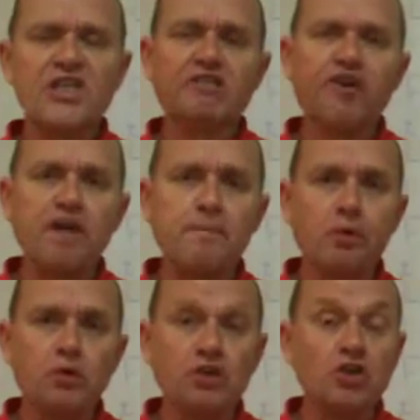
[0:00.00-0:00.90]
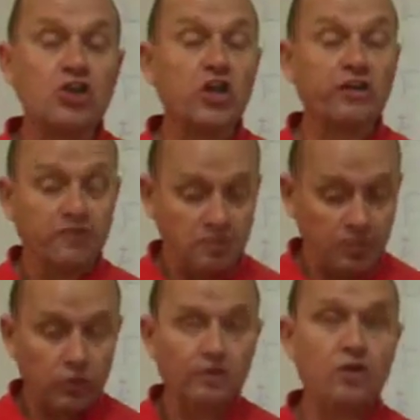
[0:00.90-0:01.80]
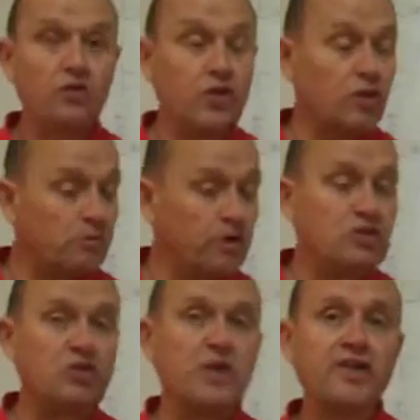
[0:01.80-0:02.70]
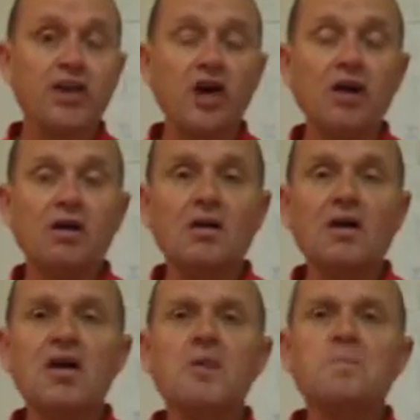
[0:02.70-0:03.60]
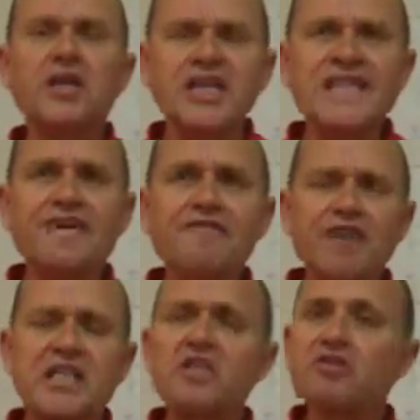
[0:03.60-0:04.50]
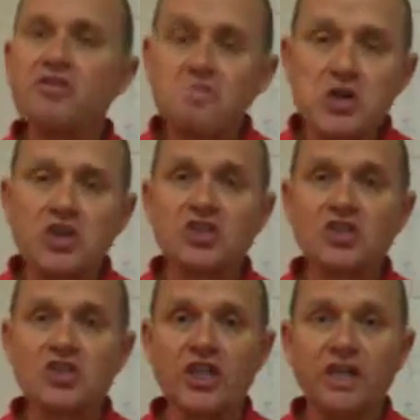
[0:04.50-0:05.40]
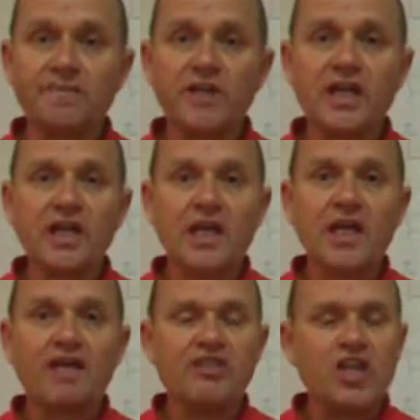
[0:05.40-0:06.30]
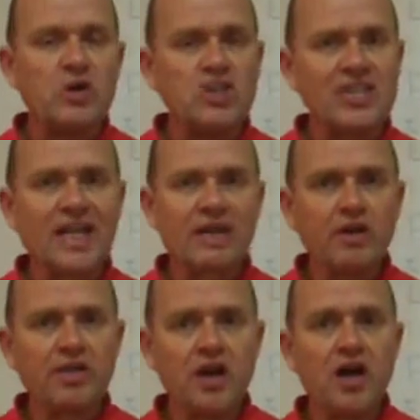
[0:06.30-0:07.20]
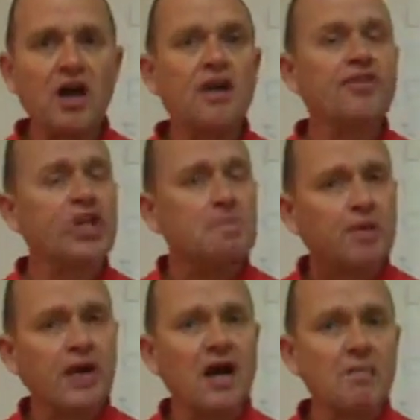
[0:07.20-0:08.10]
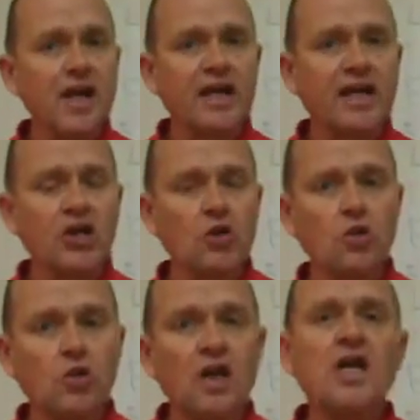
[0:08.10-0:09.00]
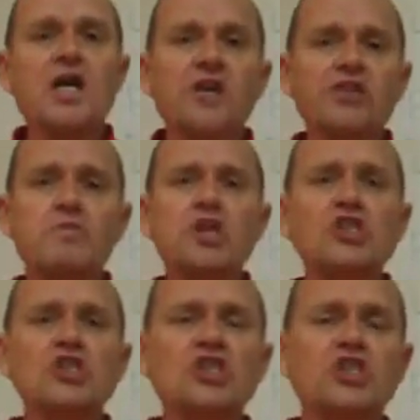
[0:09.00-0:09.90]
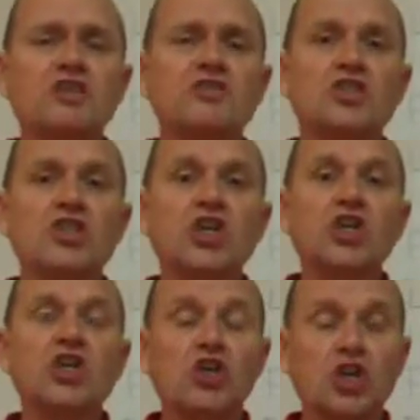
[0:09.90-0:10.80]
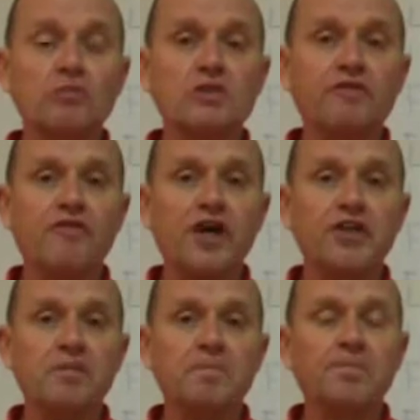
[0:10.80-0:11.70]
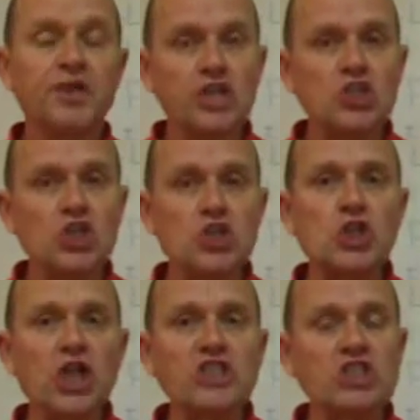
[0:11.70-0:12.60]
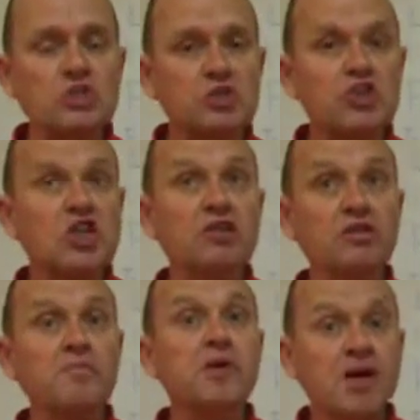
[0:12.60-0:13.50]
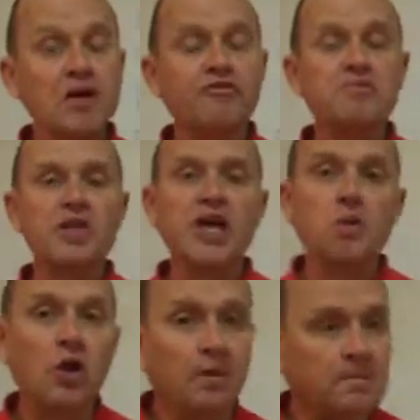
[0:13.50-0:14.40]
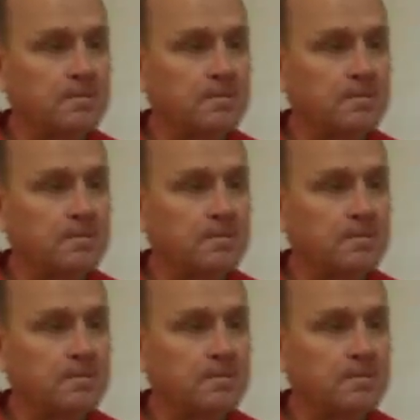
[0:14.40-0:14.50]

is very important not only from the point of view of knowing personally where they are, but in the event of an emergency. If they know exactly where they are, they can put out a mayday call and the emergency services can come to find them. It's a good lesson to instill in them from day one.